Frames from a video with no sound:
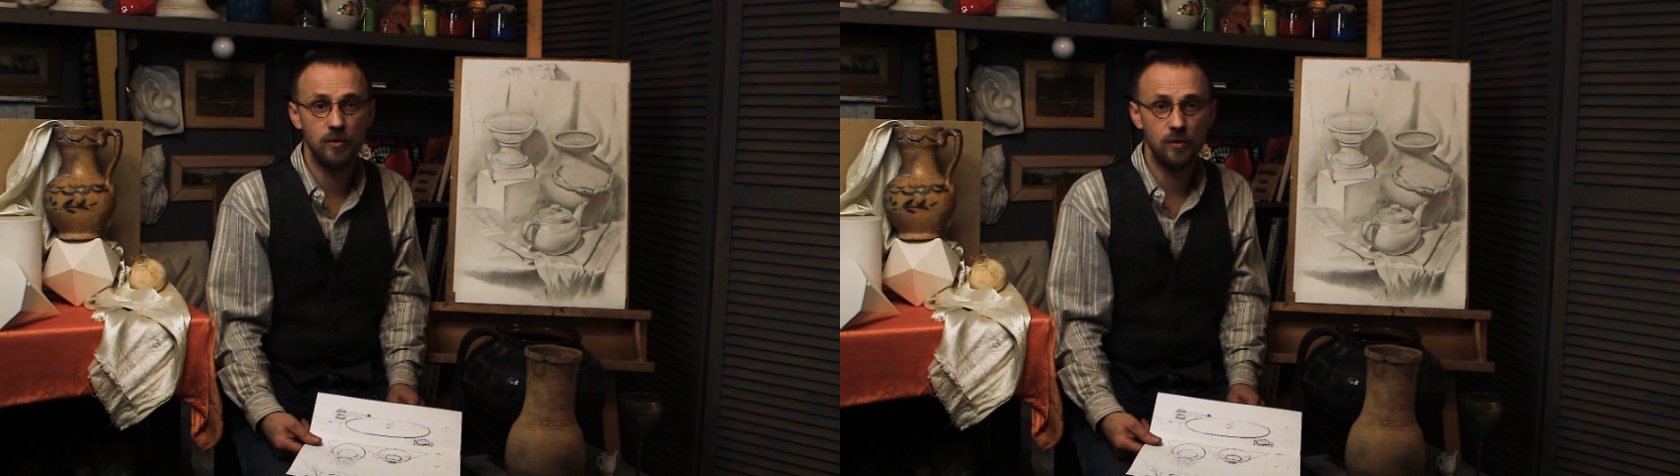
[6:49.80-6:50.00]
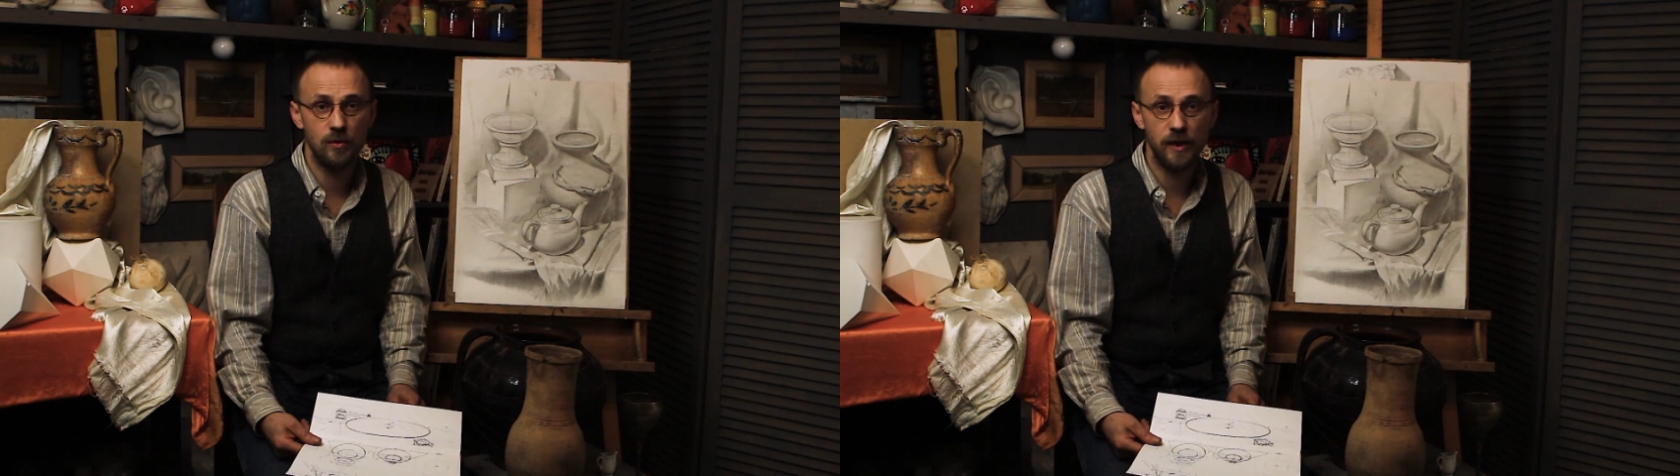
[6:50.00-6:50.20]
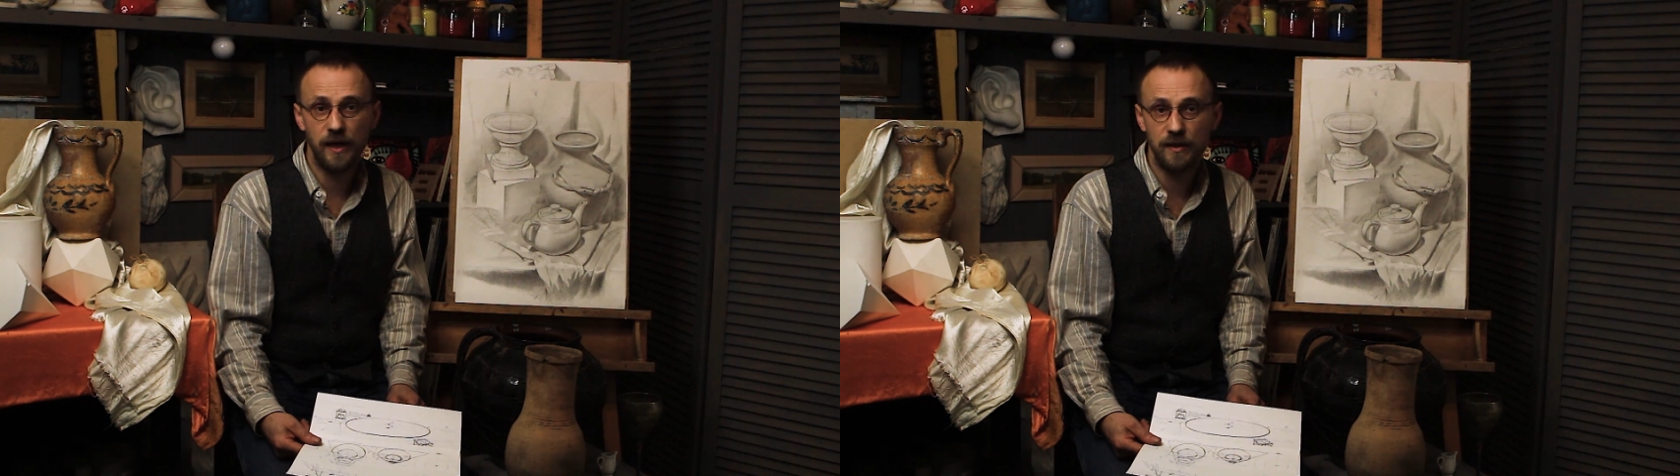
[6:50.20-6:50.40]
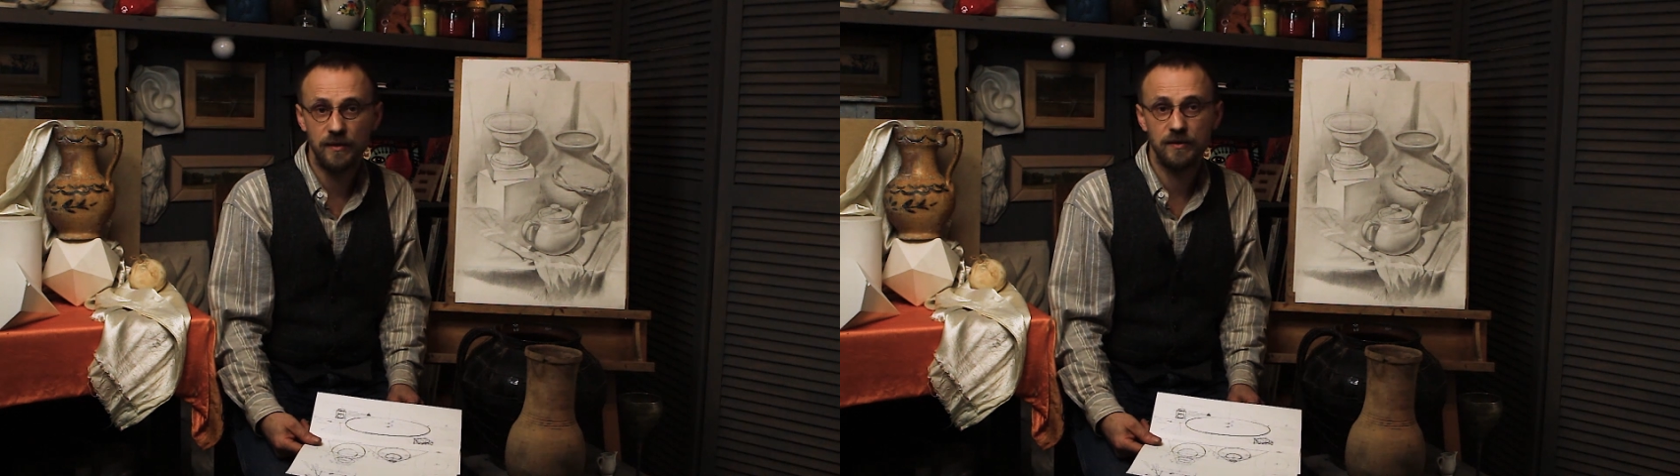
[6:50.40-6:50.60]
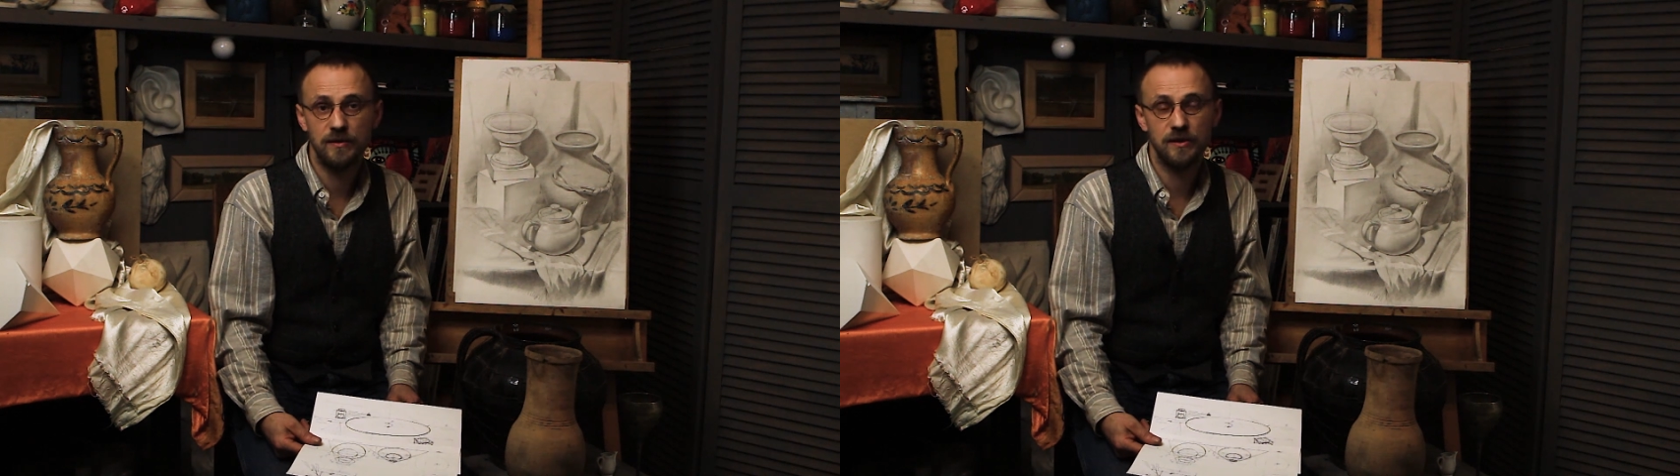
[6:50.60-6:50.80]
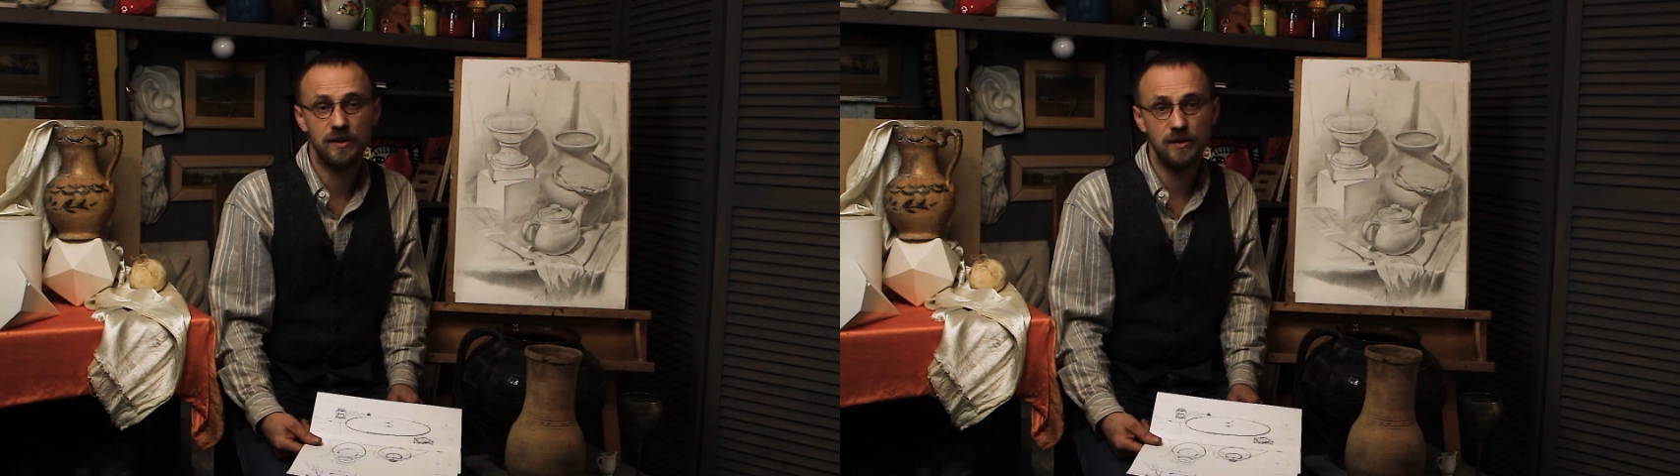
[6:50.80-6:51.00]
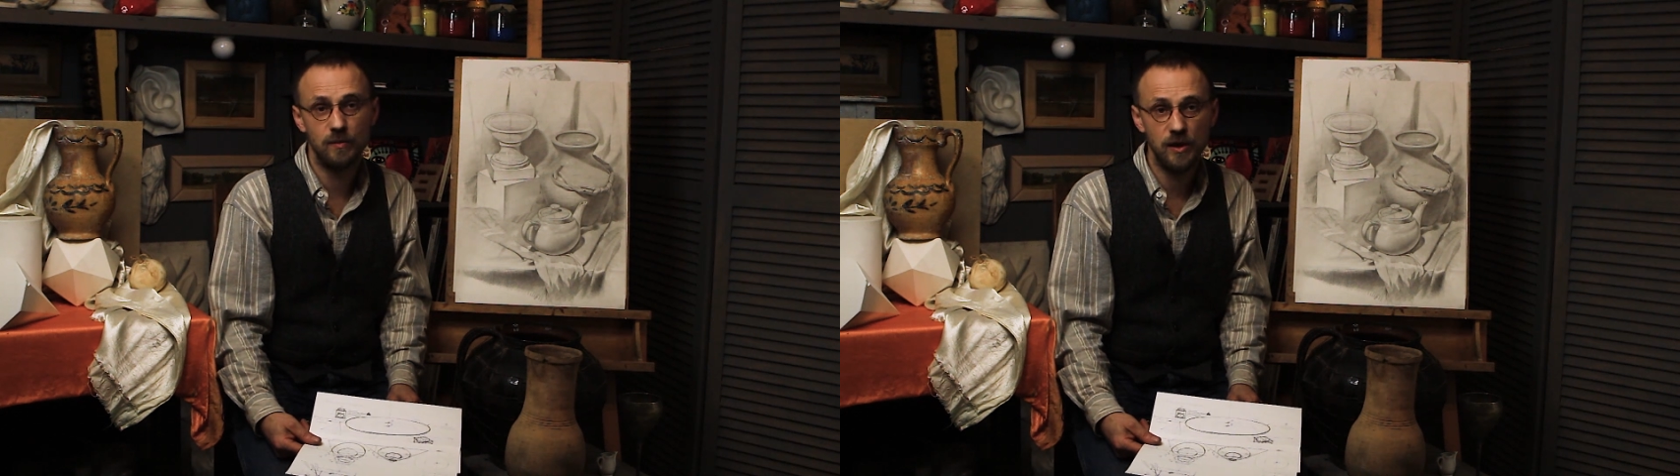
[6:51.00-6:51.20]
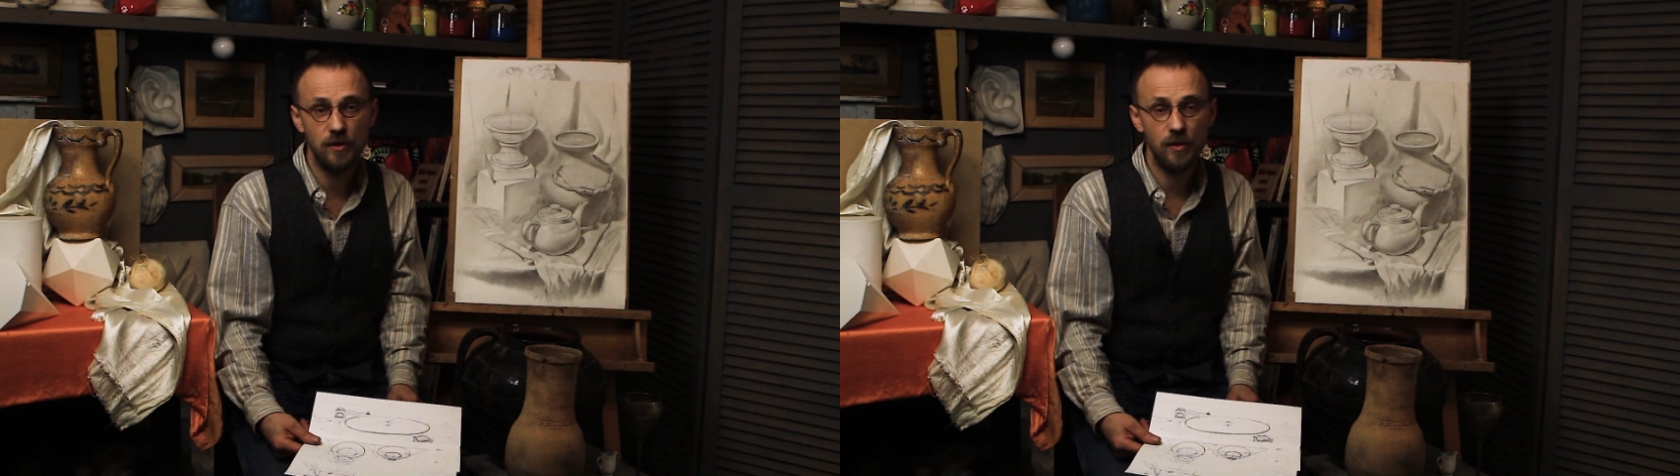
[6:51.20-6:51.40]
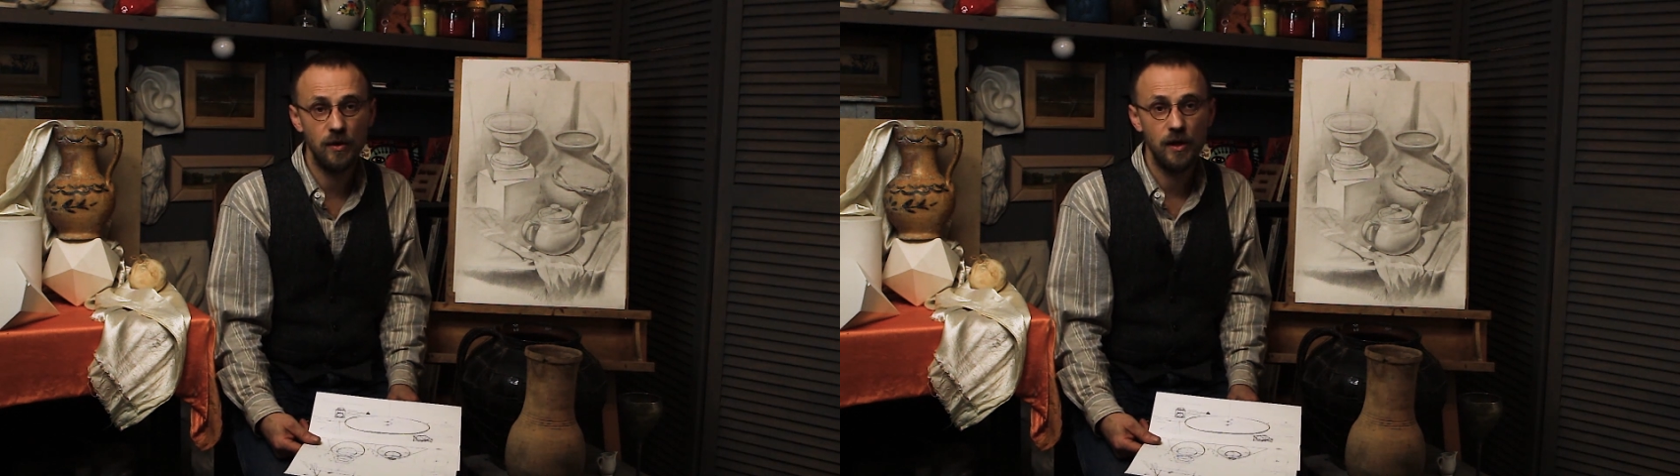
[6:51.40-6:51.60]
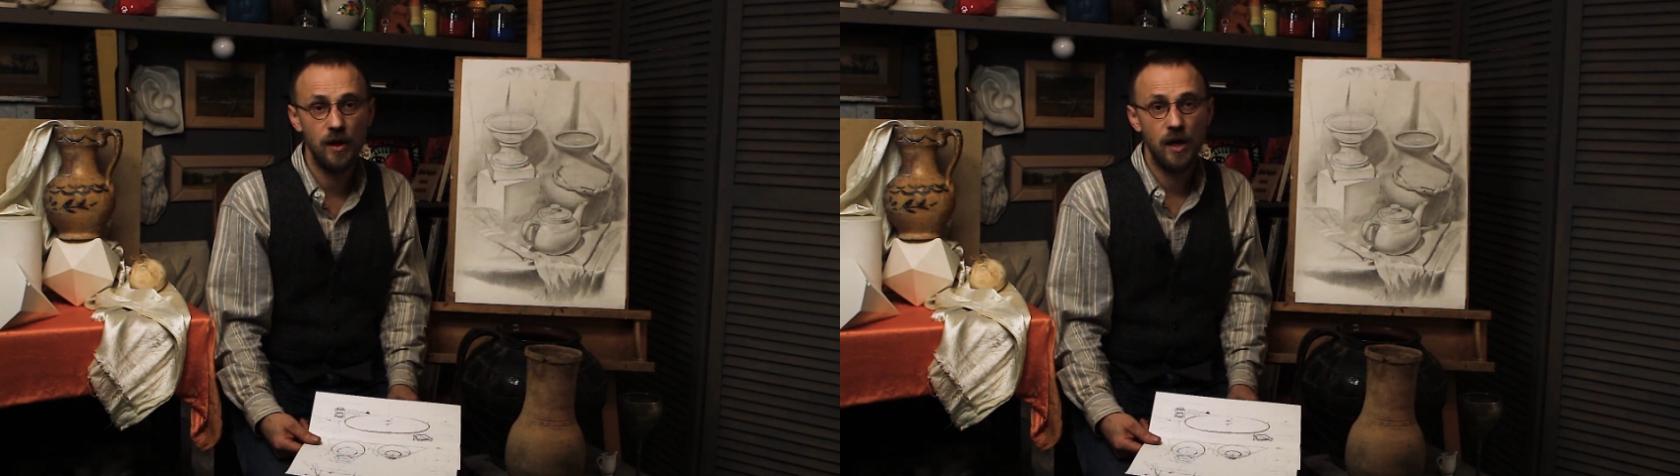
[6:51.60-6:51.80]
you liked this video,